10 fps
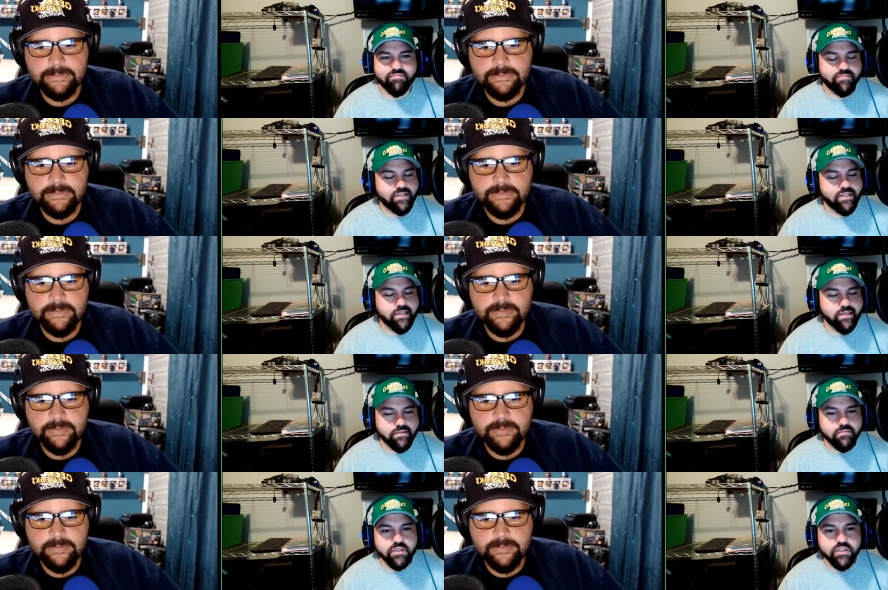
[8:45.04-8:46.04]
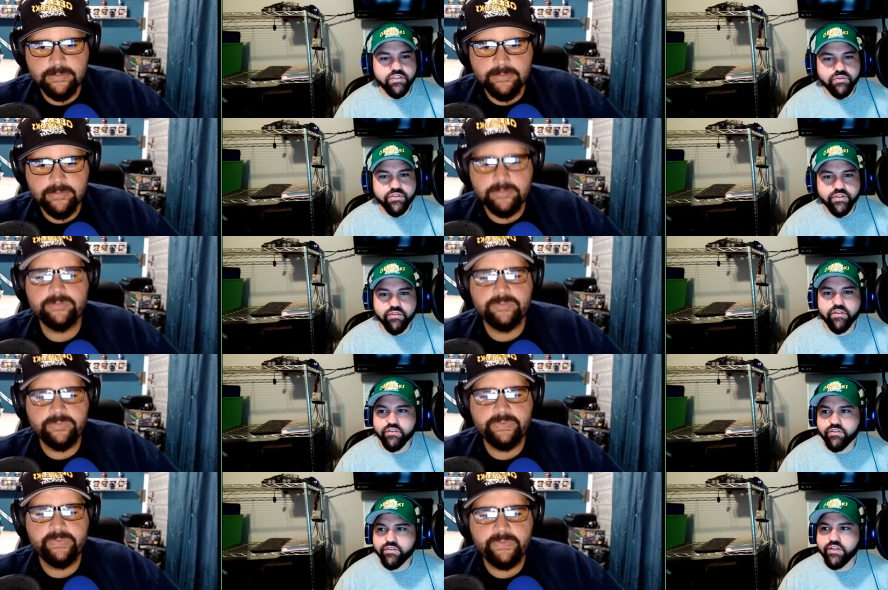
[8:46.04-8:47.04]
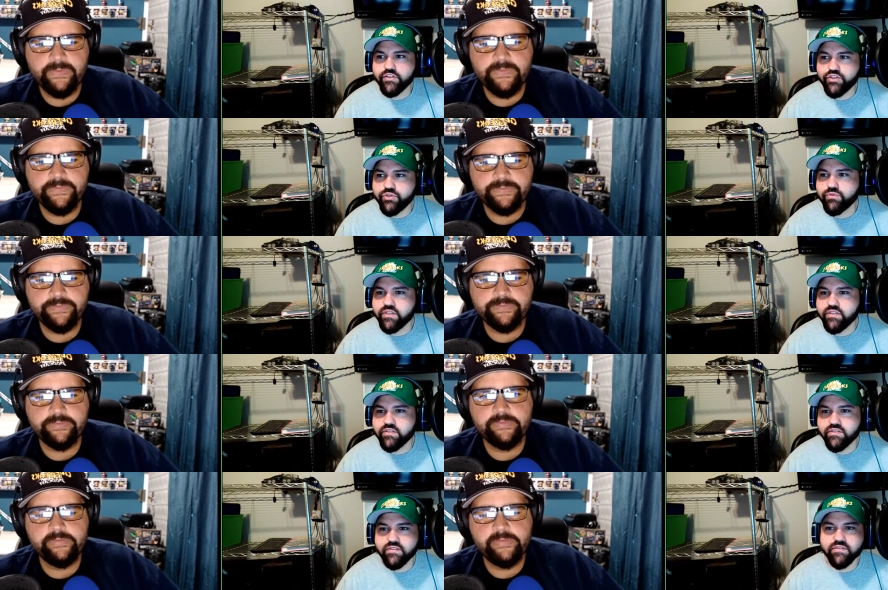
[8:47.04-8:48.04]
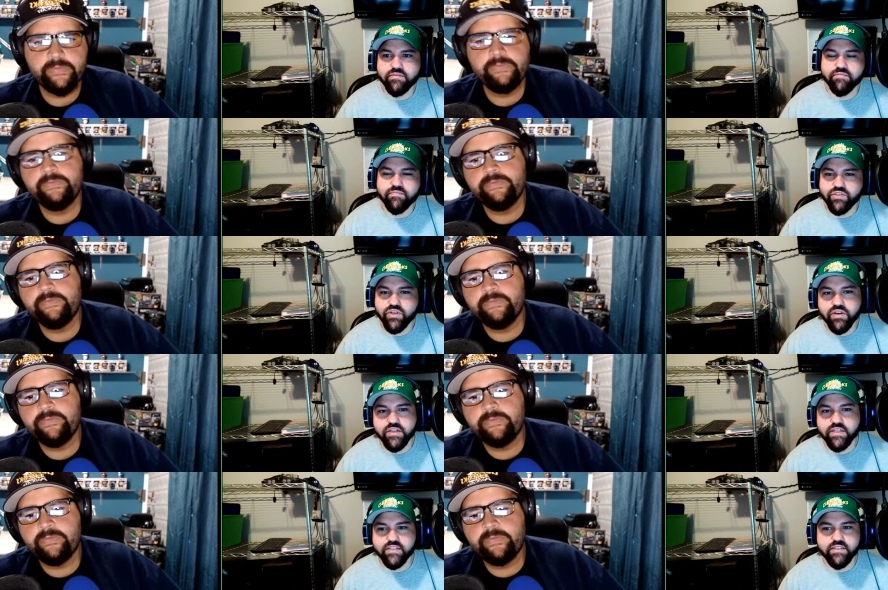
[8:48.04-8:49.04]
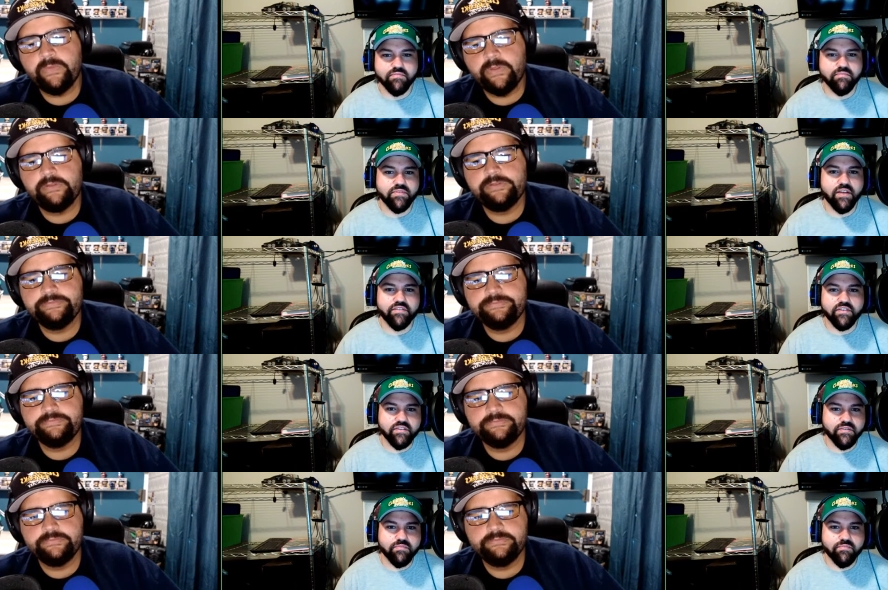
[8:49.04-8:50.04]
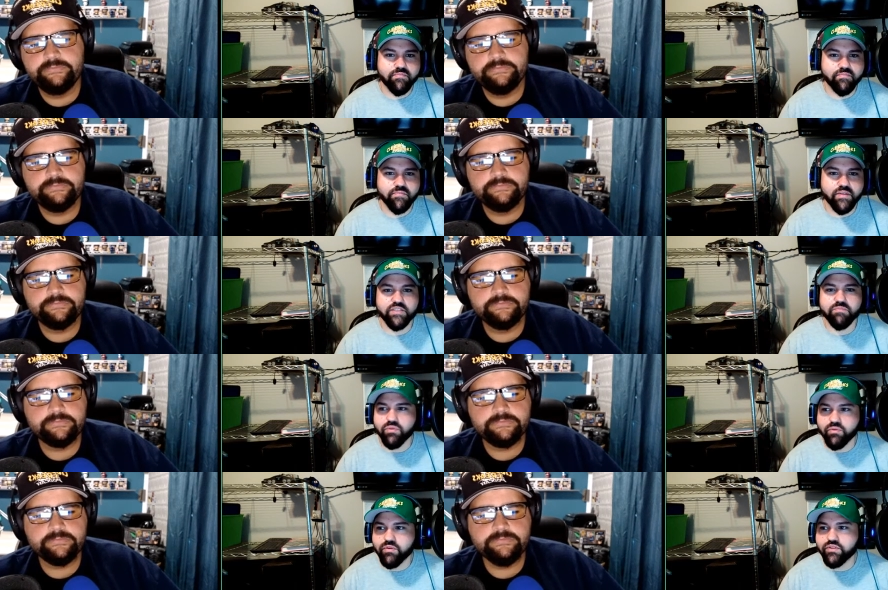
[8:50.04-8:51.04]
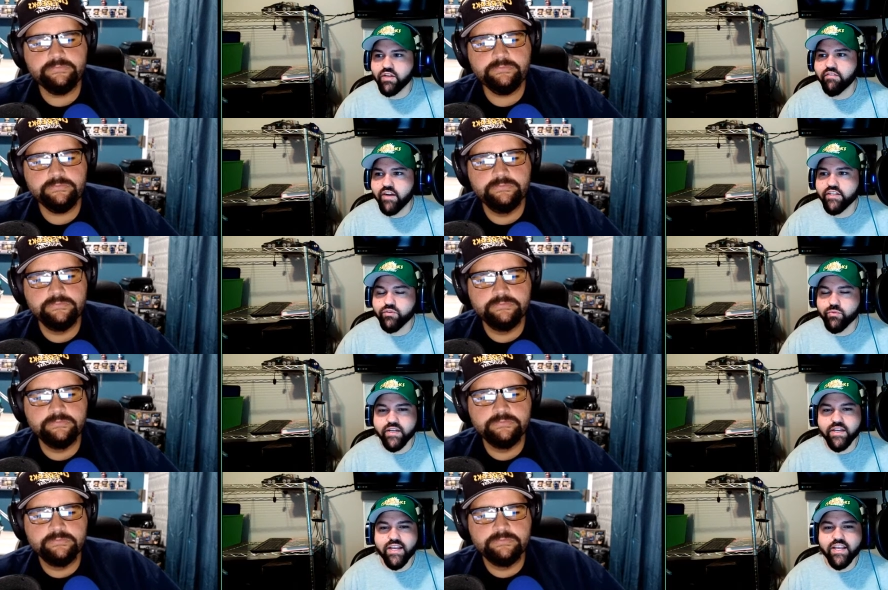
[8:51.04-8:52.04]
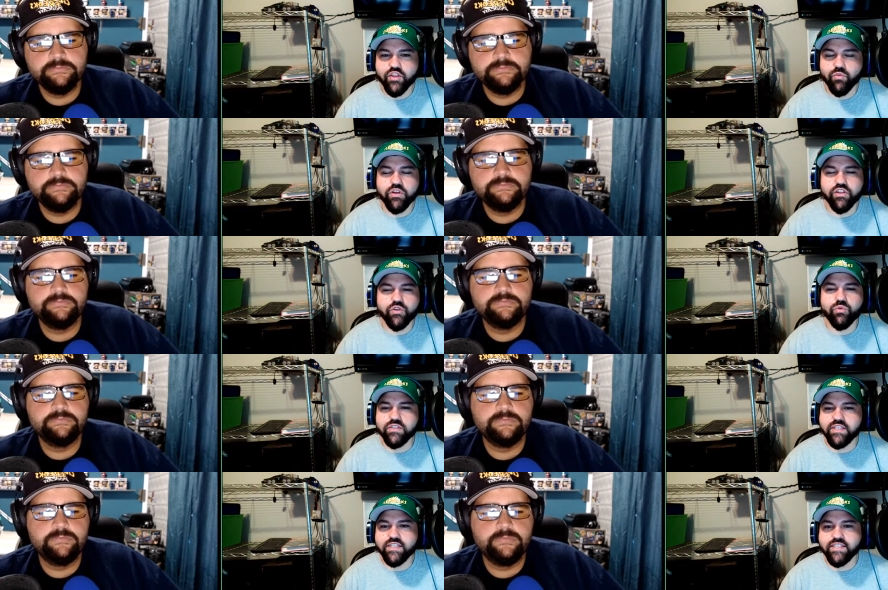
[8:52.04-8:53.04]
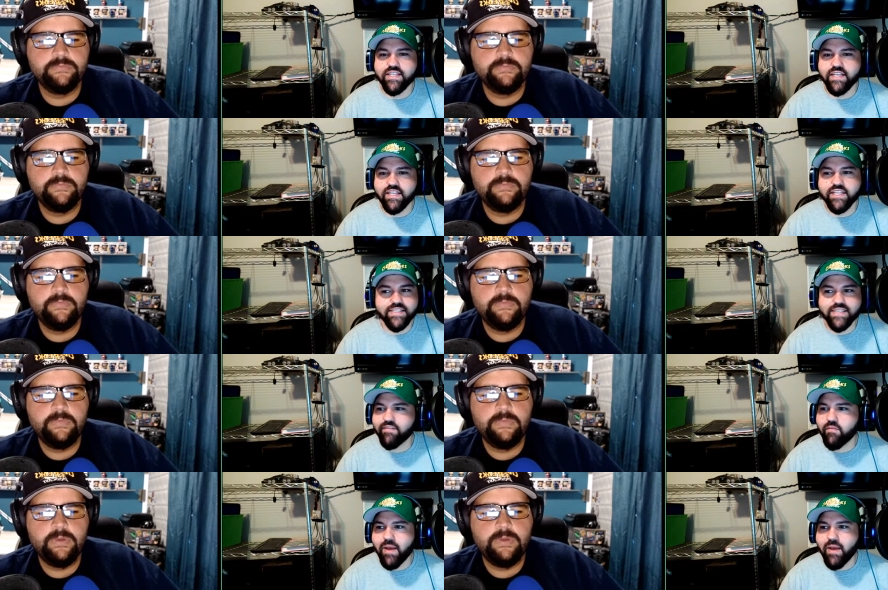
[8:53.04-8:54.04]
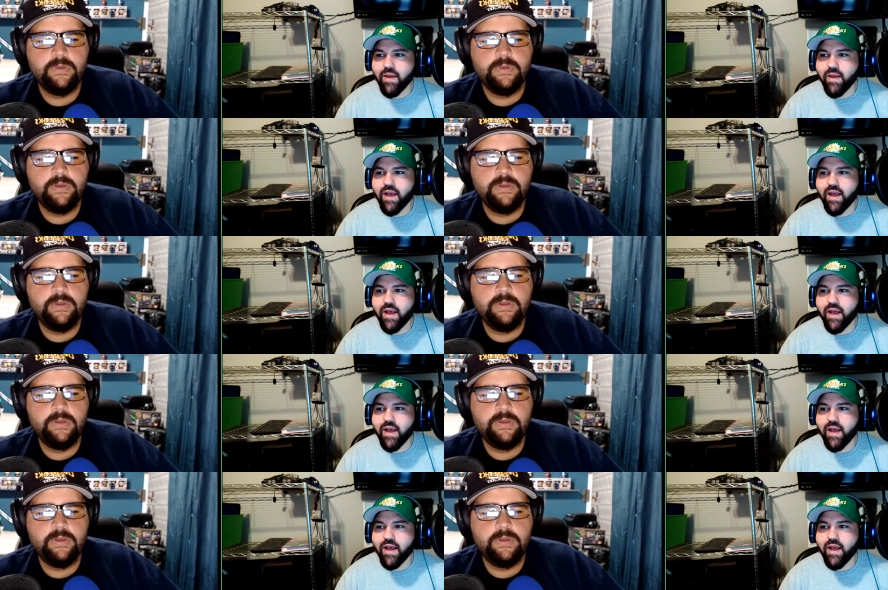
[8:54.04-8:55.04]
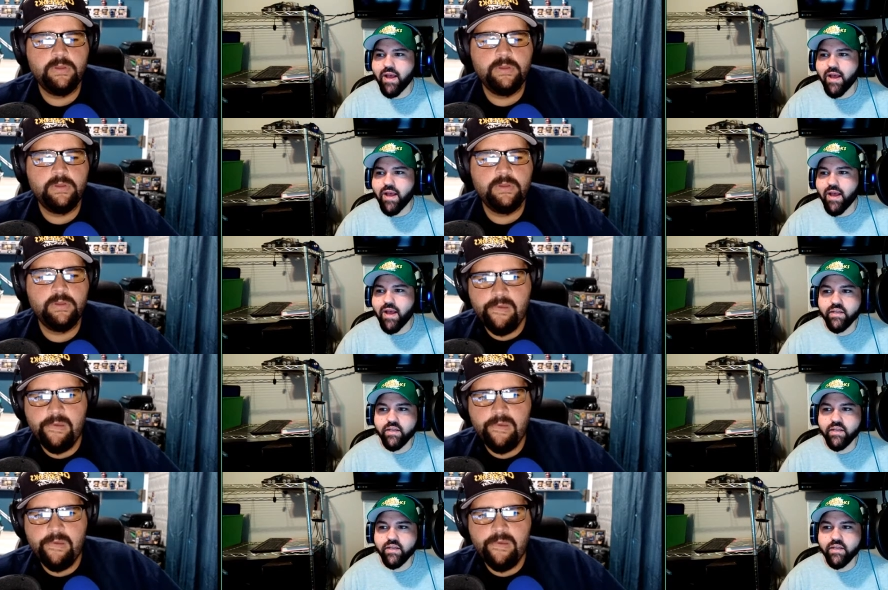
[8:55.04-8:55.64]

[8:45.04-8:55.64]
Speaker 1: a lot of good to it. You go around and shoot these targets, and you have to explore and try to find your way. The, one of the coolest things is that it doesn't have a map. It's a big open world game,